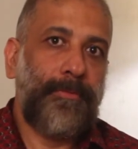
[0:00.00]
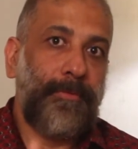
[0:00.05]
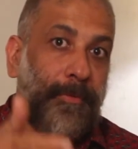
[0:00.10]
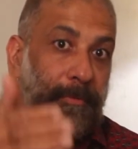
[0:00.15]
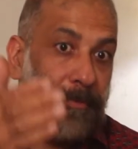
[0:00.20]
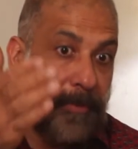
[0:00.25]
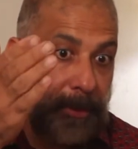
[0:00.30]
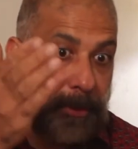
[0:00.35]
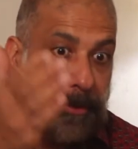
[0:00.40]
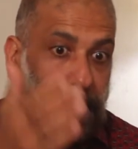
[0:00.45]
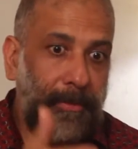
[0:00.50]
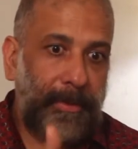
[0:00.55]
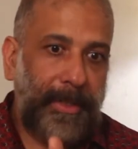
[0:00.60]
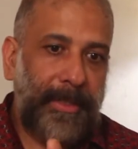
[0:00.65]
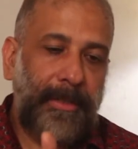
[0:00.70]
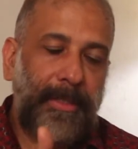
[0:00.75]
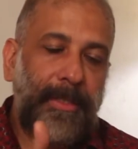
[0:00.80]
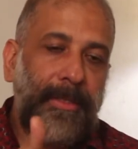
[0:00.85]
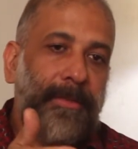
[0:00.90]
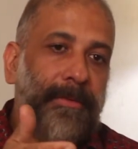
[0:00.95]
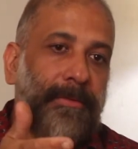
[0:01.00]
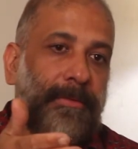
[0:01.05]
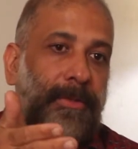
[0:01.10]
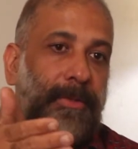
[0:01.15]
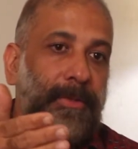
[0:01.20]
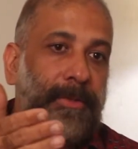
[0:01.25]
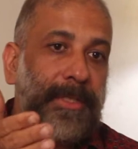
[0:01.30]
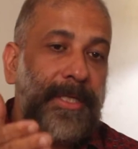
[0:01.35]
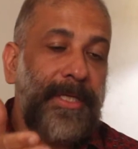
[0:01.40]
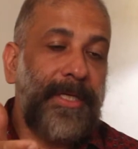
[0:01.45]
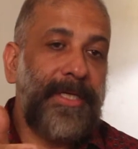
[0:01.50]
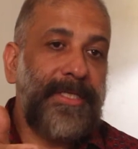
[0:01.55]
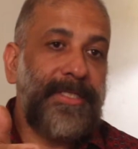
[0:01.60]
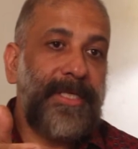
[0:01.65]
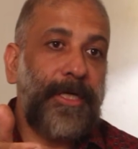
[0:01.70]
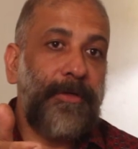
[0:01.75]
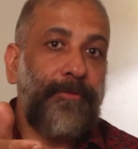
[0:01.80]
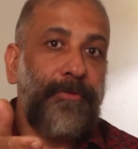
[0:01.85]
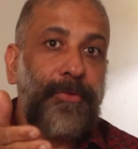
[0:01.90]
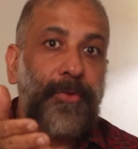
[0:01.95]
And the thing is
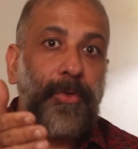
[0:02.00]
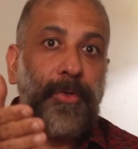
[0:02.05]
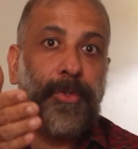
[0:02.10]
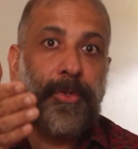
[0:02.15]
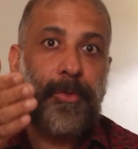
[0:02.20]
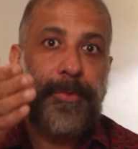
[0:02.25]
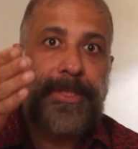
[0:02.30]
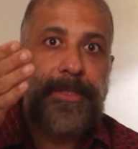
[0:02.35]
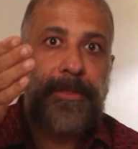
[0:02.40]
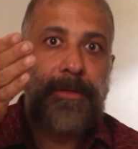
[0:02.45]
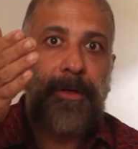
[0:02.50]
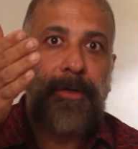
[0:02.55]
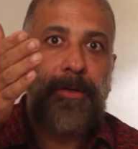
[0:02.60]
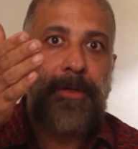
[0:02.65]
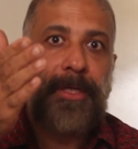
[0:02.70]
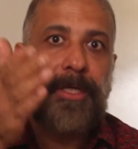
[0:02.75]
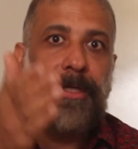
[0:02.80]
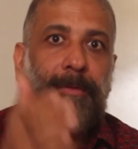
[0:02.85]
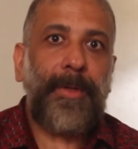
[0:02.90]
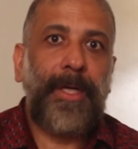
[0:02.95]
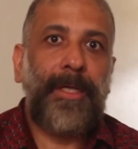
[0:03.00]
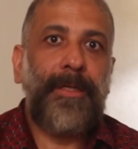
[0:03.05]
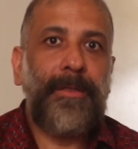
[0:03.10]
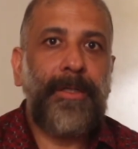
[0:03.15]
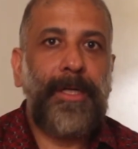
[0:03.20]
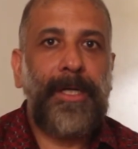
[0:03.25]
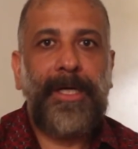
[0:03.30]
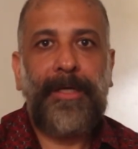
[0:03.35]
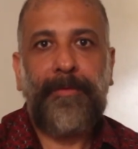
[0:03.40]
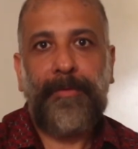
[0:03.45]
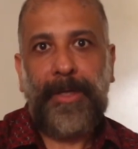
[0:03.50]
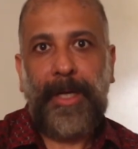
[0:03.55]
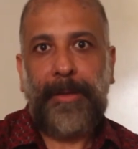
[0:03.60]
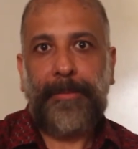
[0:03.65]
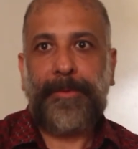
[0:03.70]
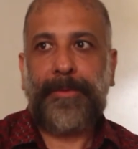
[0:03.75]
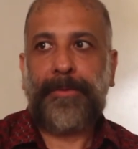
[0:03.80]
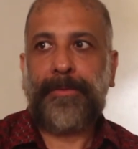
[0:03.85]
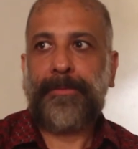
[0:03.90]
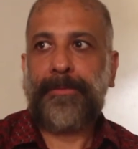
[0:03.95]
that if you don't do it on day one, it will never
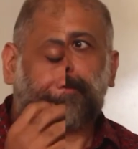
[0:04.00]
happen.